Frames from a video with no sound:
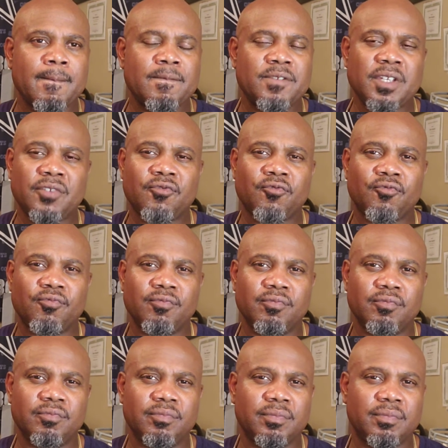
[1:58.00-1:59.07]
just
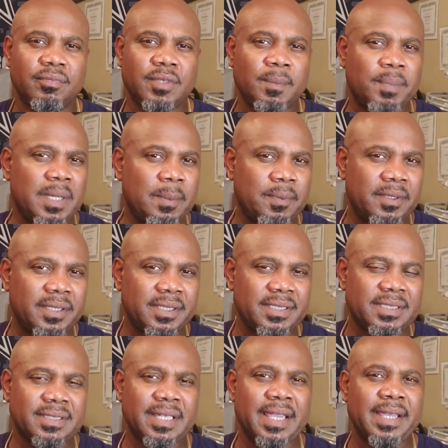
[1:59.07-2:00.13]
the people in the
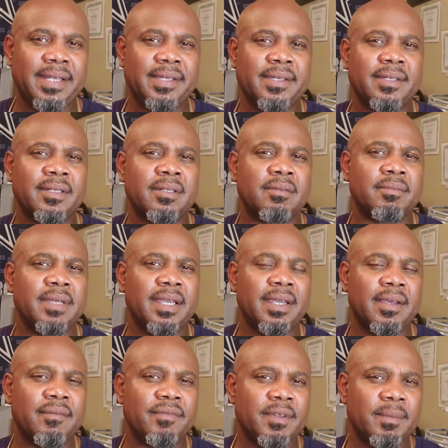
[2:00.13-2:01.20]
stadium
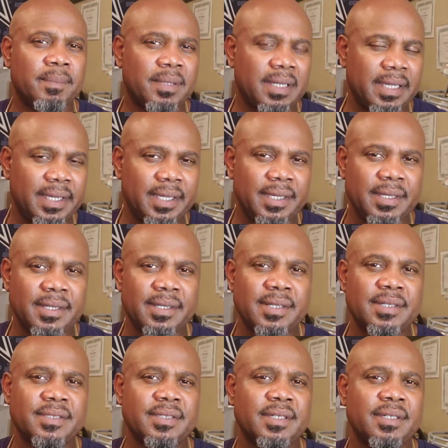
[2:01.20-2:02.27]
and the
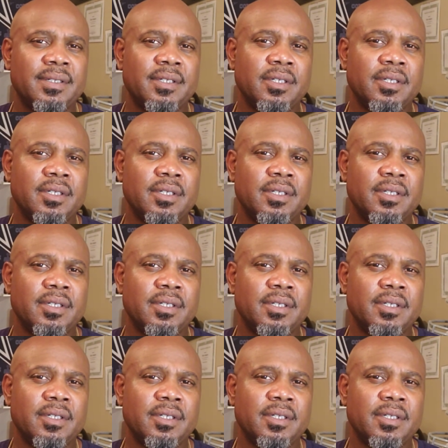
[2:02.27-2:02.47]
players and